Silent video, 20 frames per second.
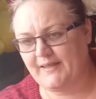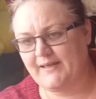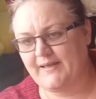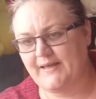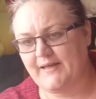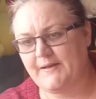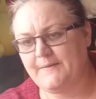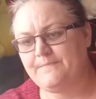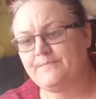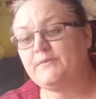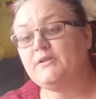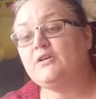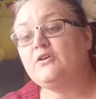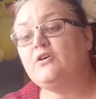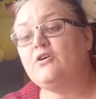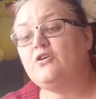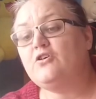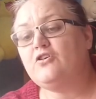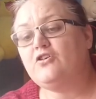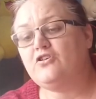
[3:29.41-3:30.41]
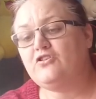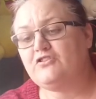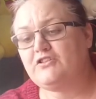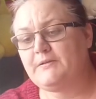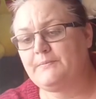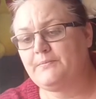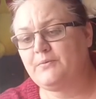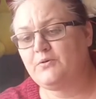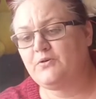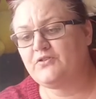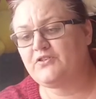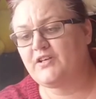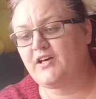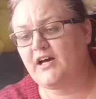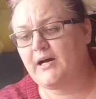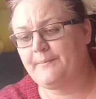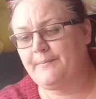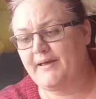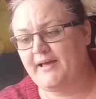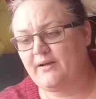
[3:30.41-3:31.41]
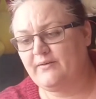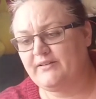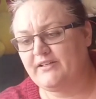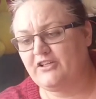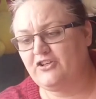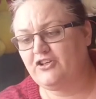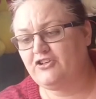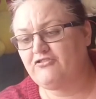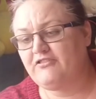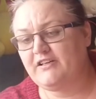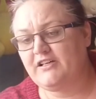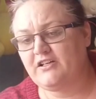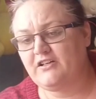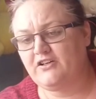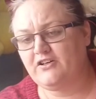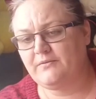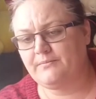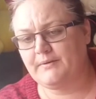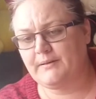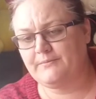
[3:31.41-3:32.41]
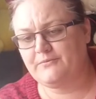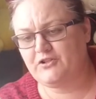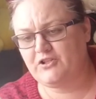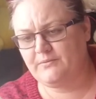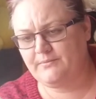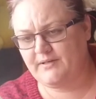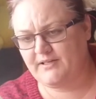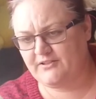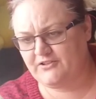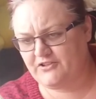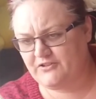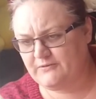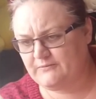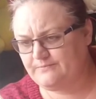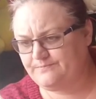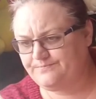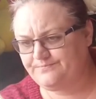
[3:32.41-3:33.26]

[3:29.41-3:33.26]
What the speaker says: Okay? Audrey pours a heart pounding. You drink a lot, Mum, too much.